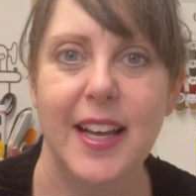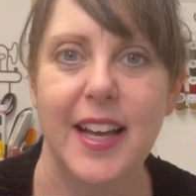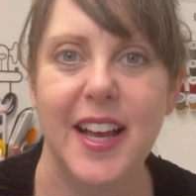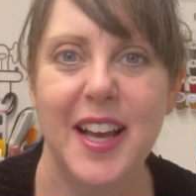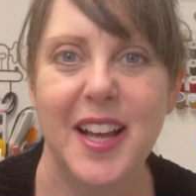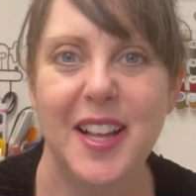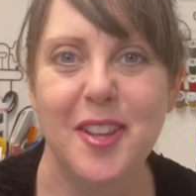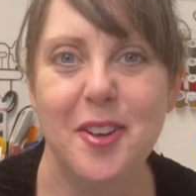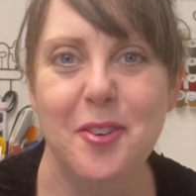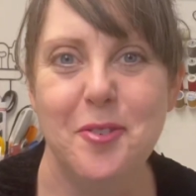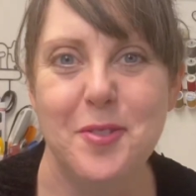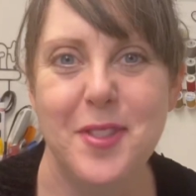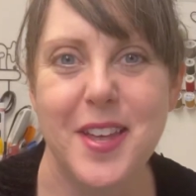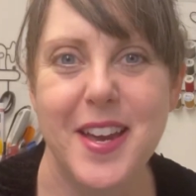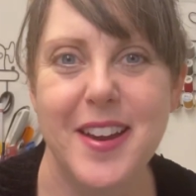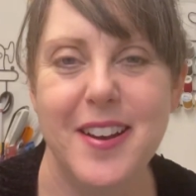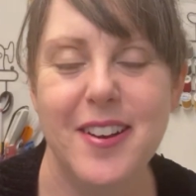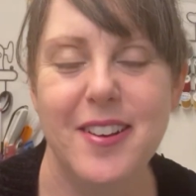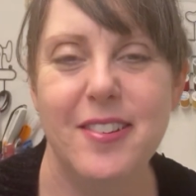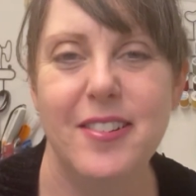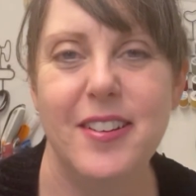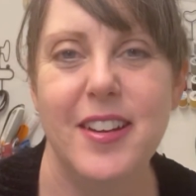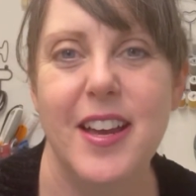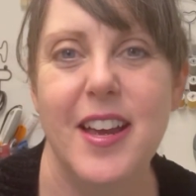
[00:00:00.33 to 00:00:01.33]
Hello
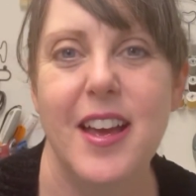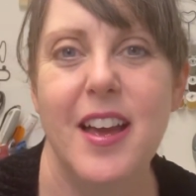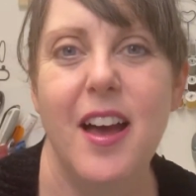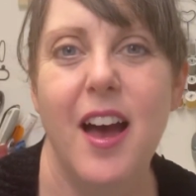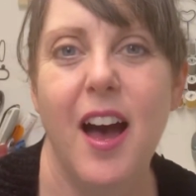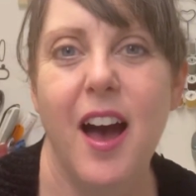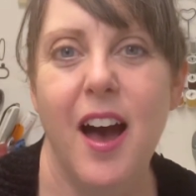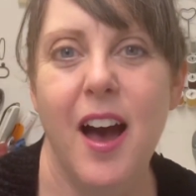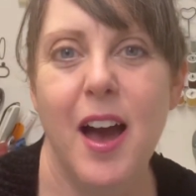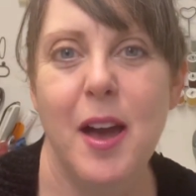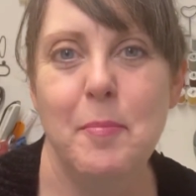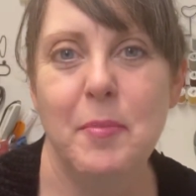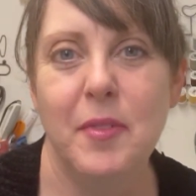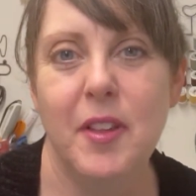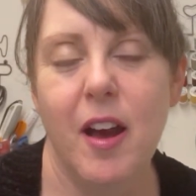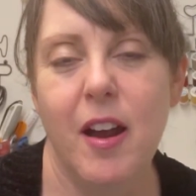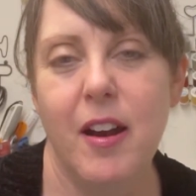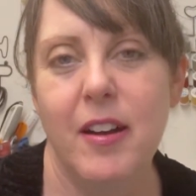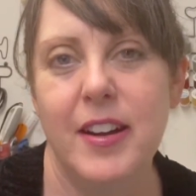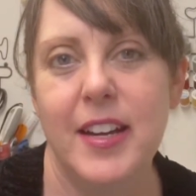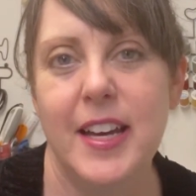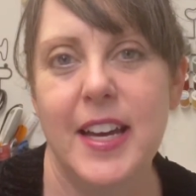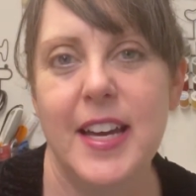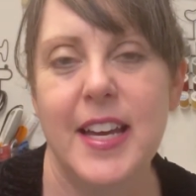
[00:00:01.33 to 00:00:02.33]
there, I'm
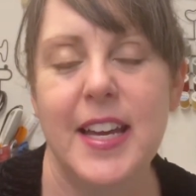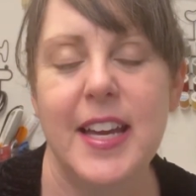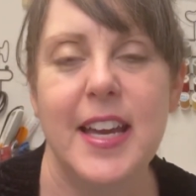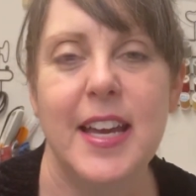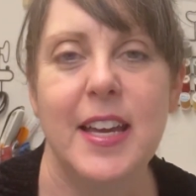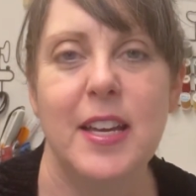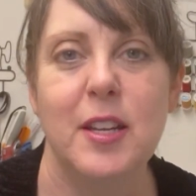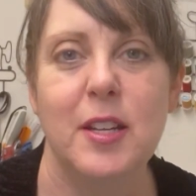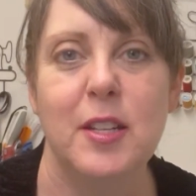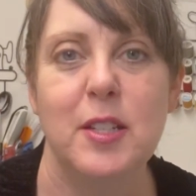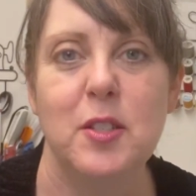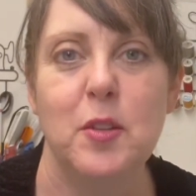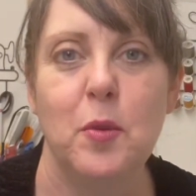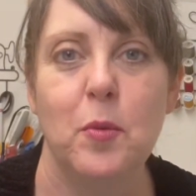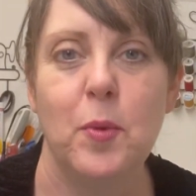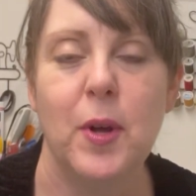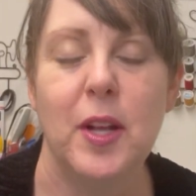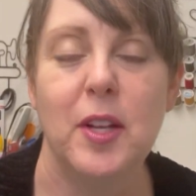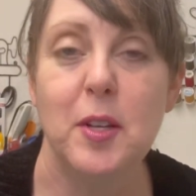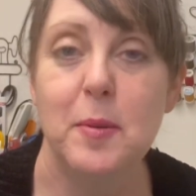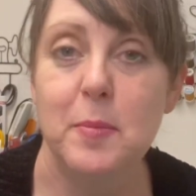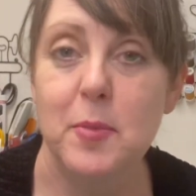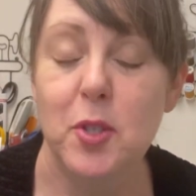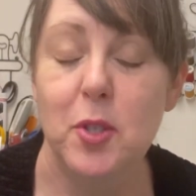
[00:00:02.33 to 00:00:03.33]
Lara and
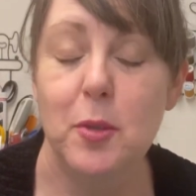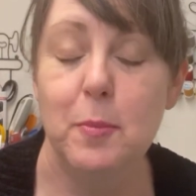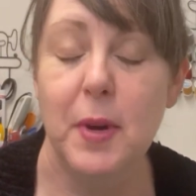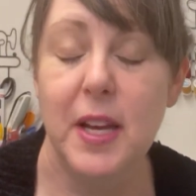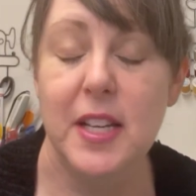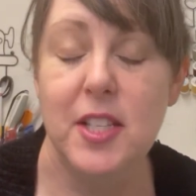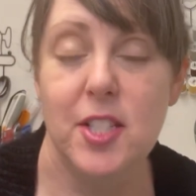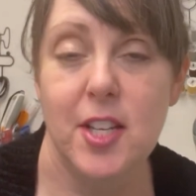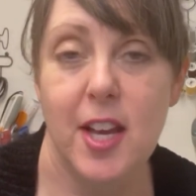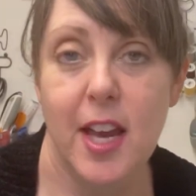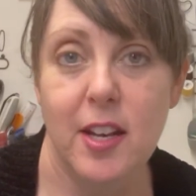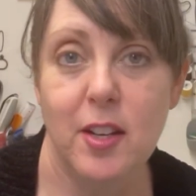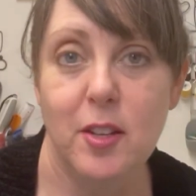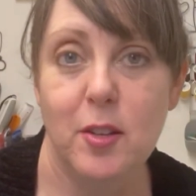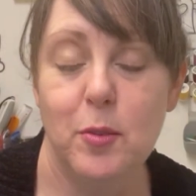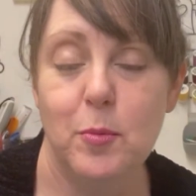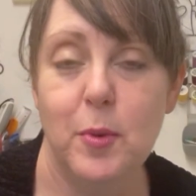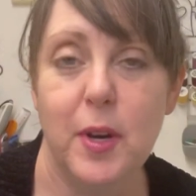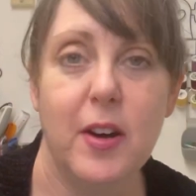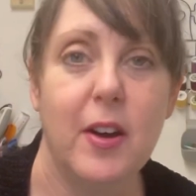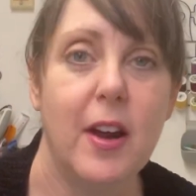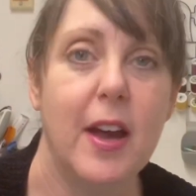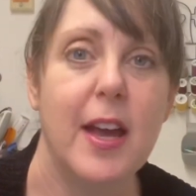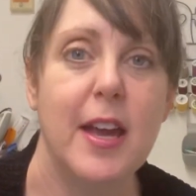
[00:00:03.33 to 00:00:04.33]
welcome to my channel
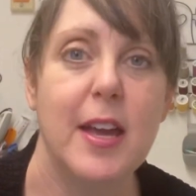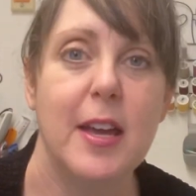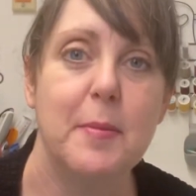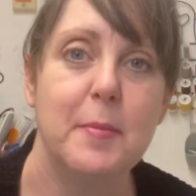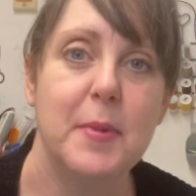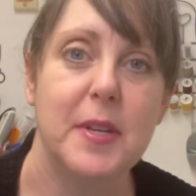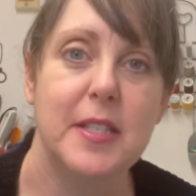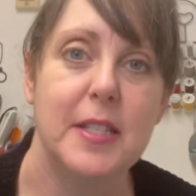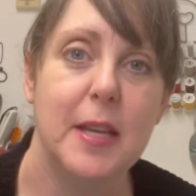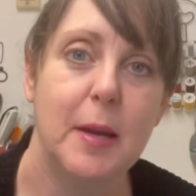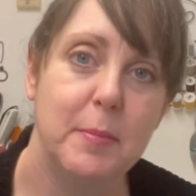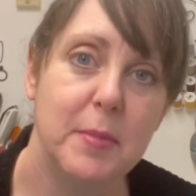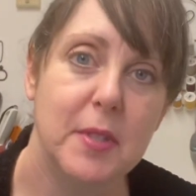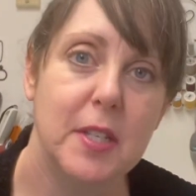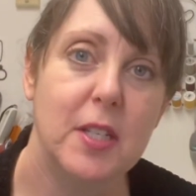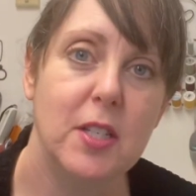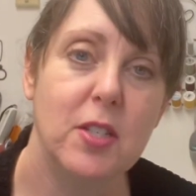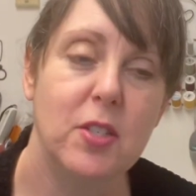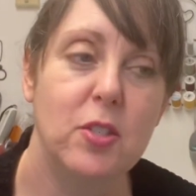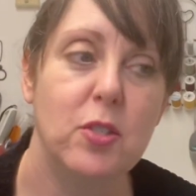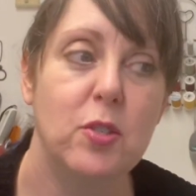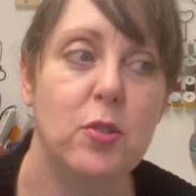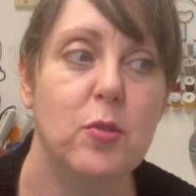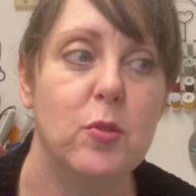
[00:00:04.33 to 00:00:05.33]
where I am
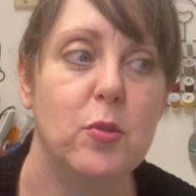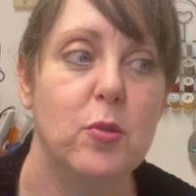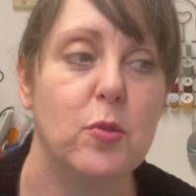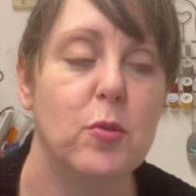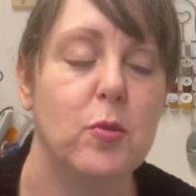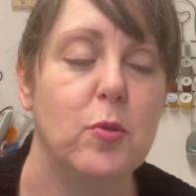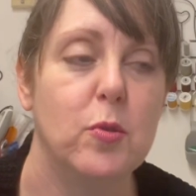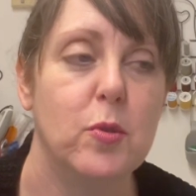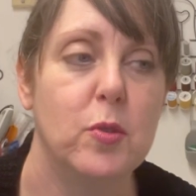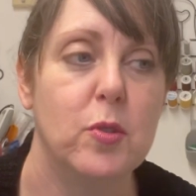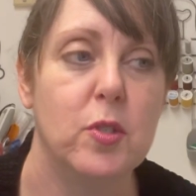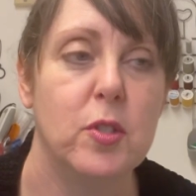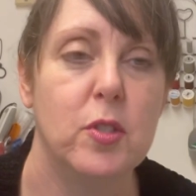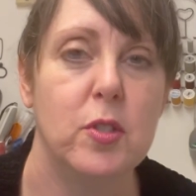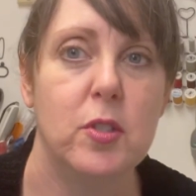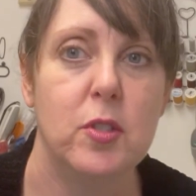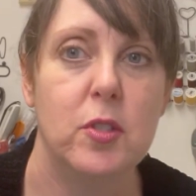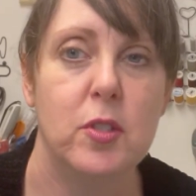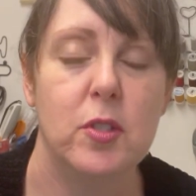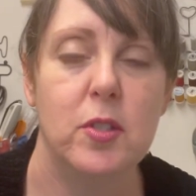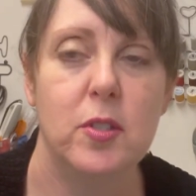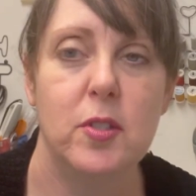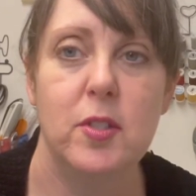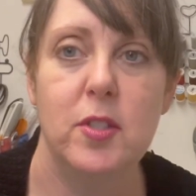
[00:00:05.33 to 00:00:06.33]
attempting to
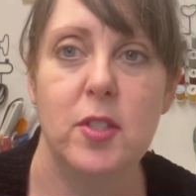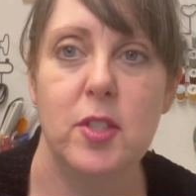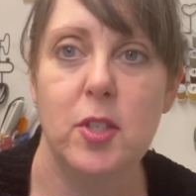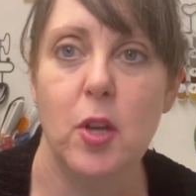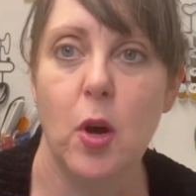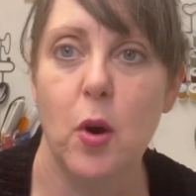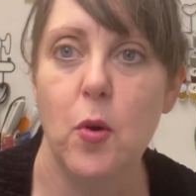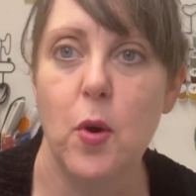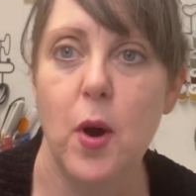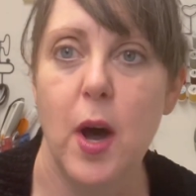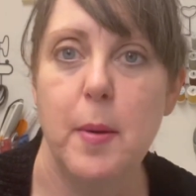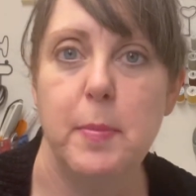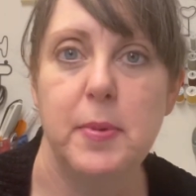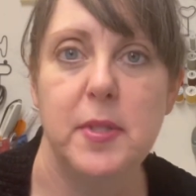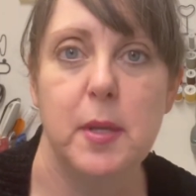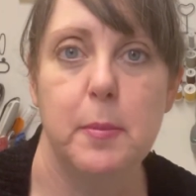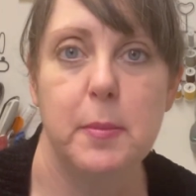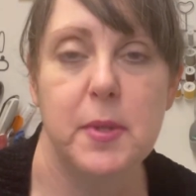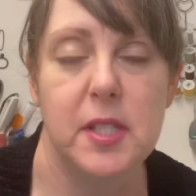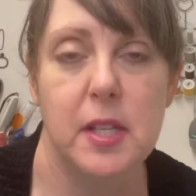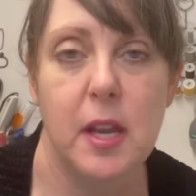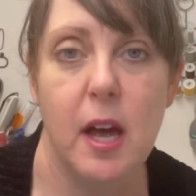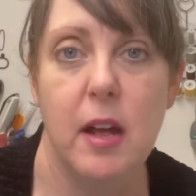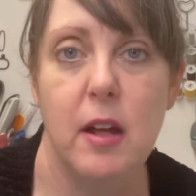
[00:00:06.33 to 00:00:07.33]
sew up some
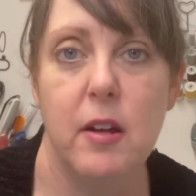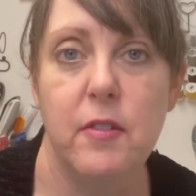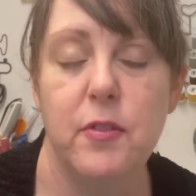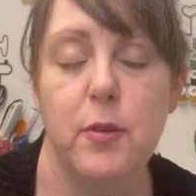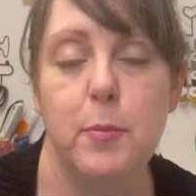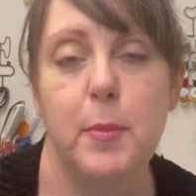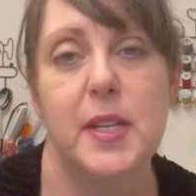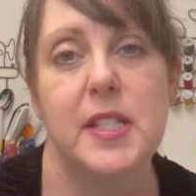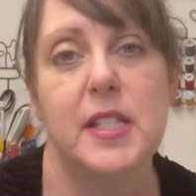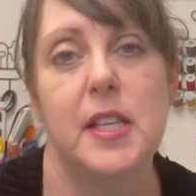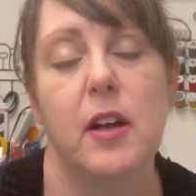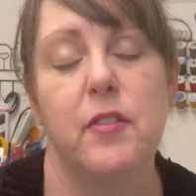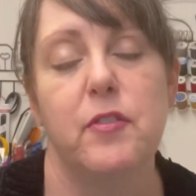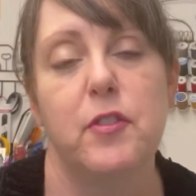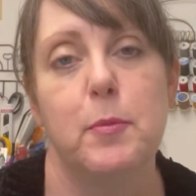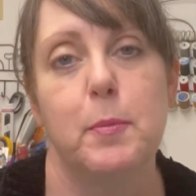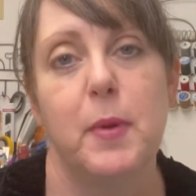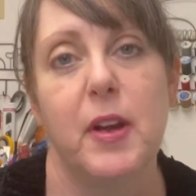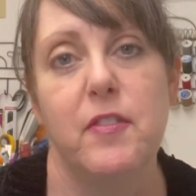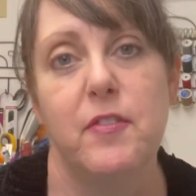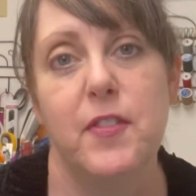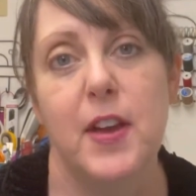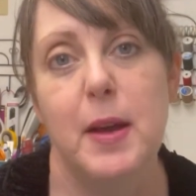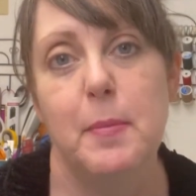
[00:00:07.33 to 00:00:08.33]
style for myself and
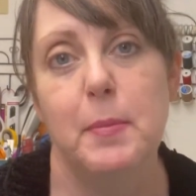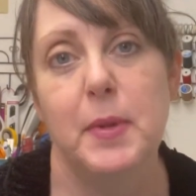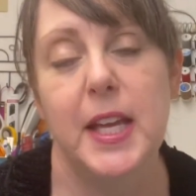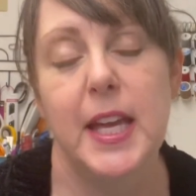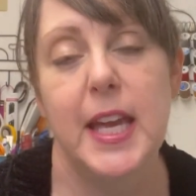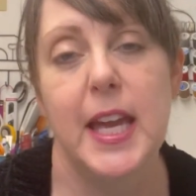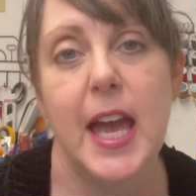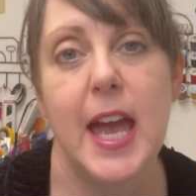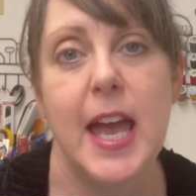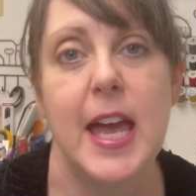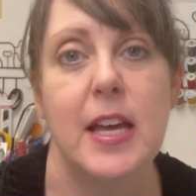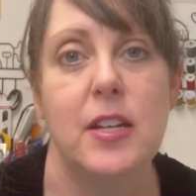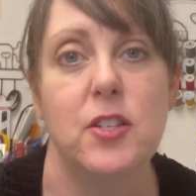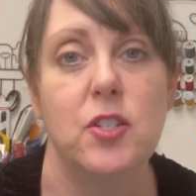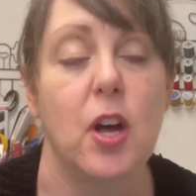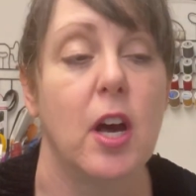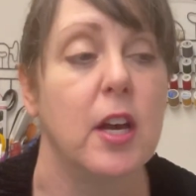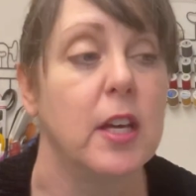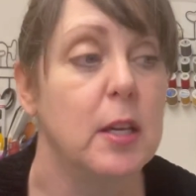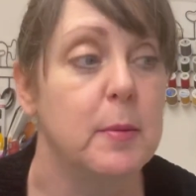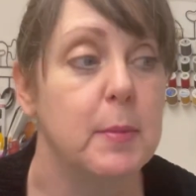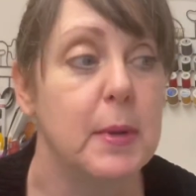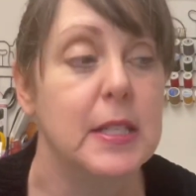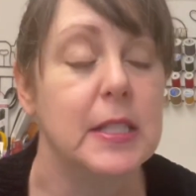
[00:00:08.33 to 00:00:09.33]
my family and
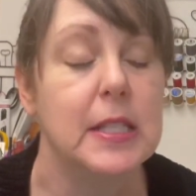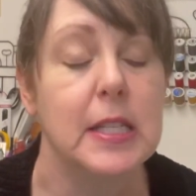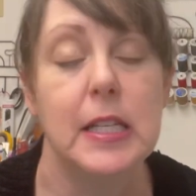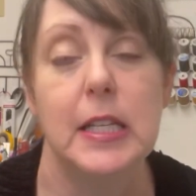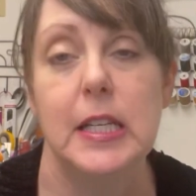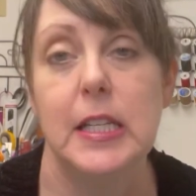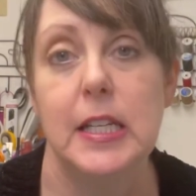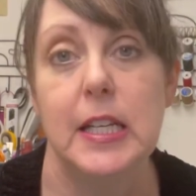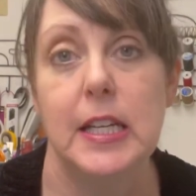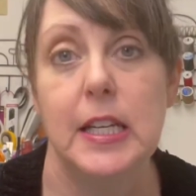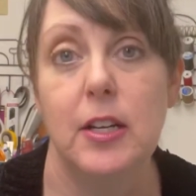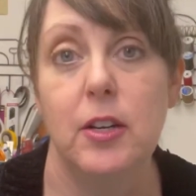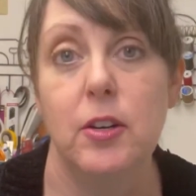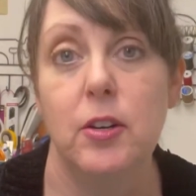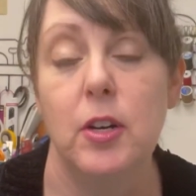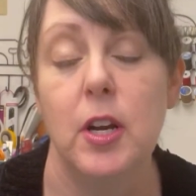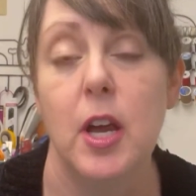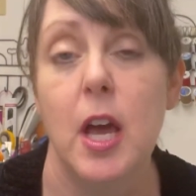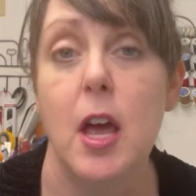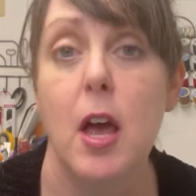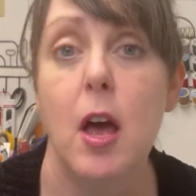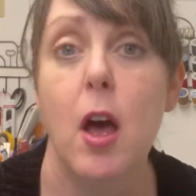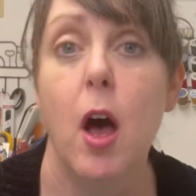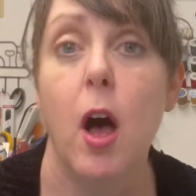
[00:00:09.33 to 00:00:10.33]
documenting it here
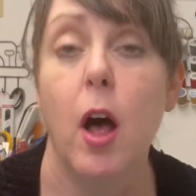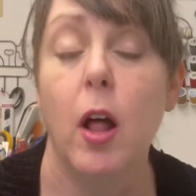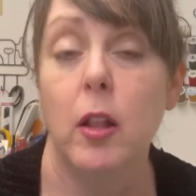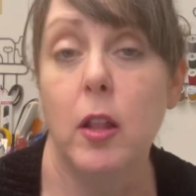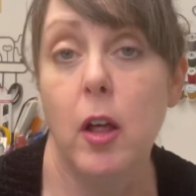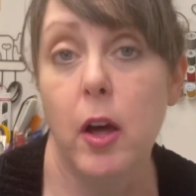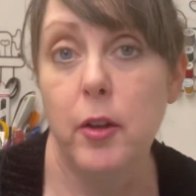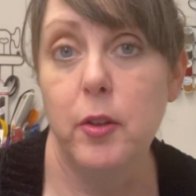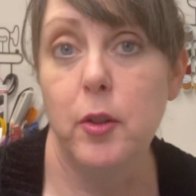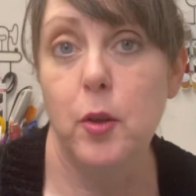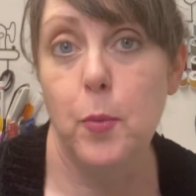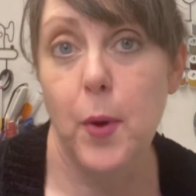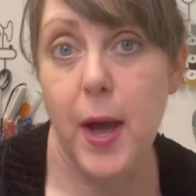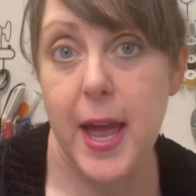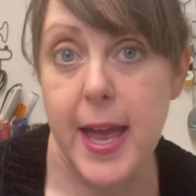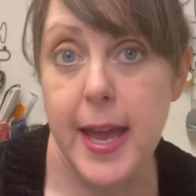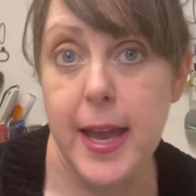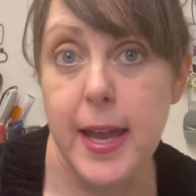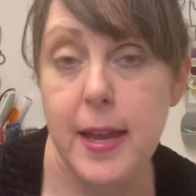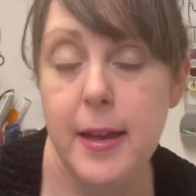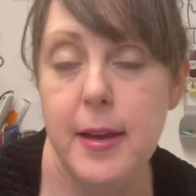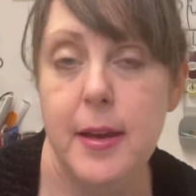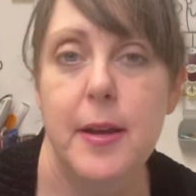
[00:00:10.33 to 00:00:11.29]
along the way.